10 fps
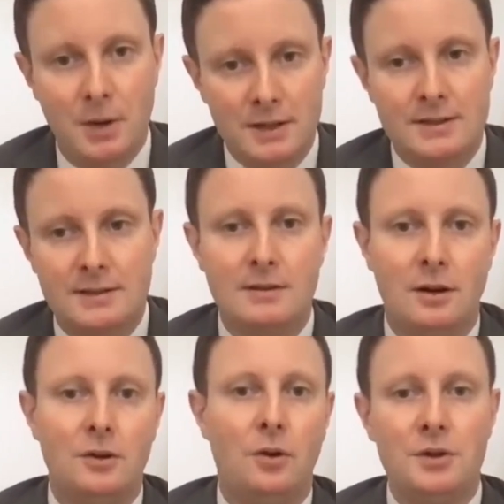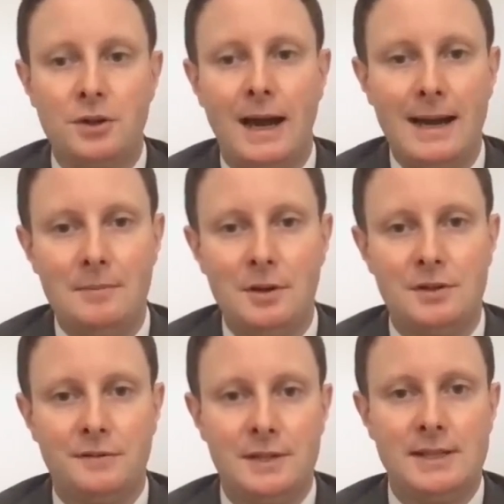But on other
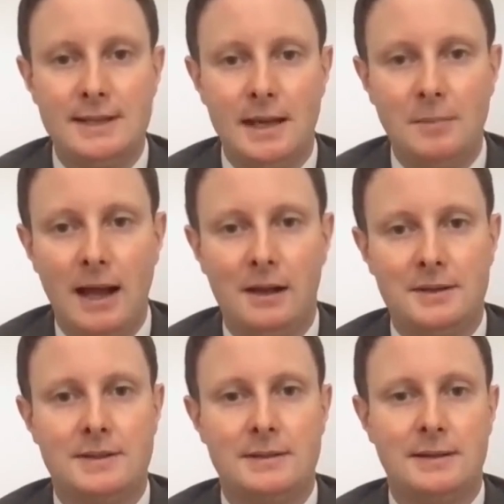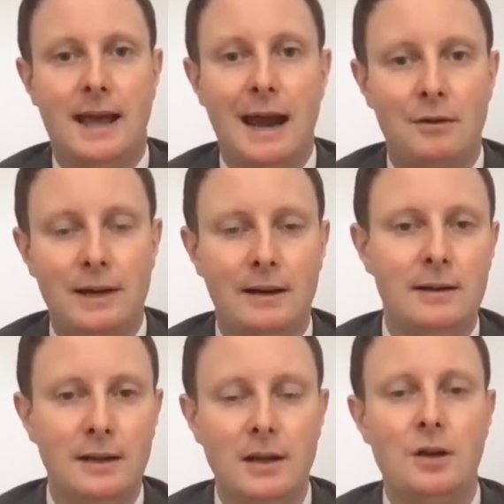elements of the same health
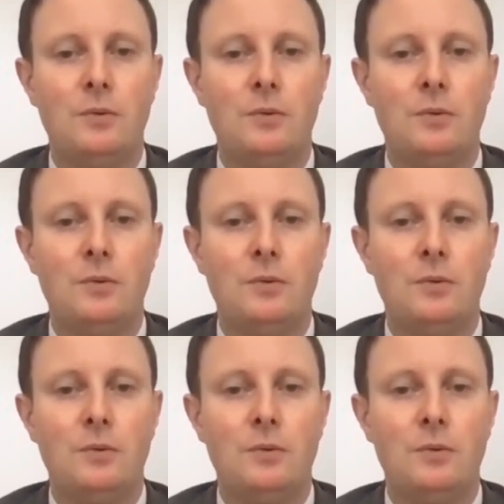area,